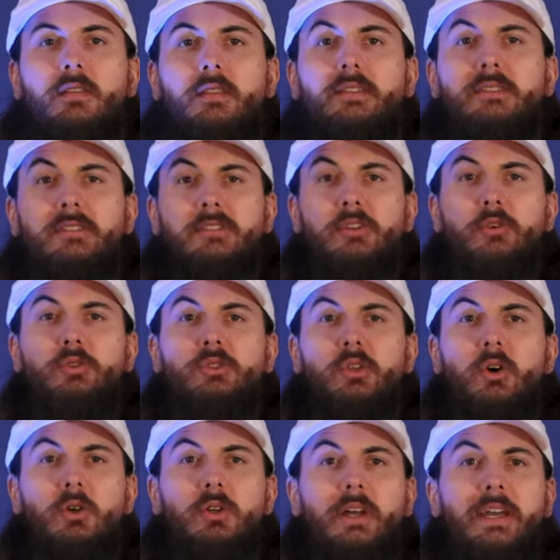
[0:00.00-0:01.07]
This is
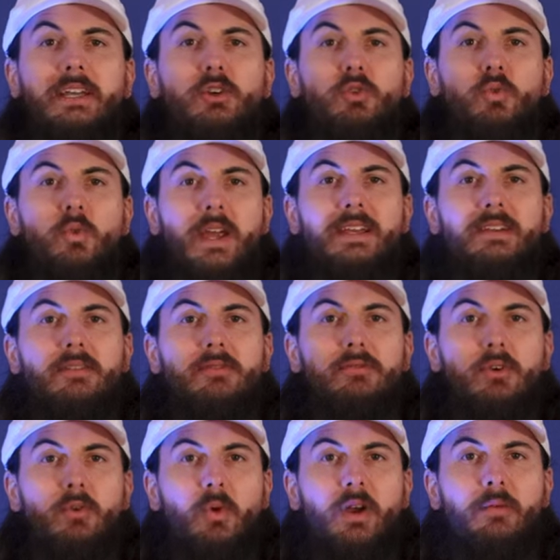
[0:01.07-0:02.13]
NuuSol, a great
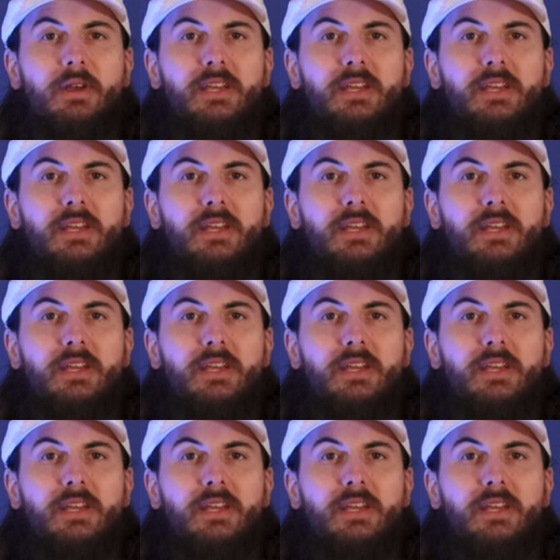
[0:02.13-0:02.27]
footwear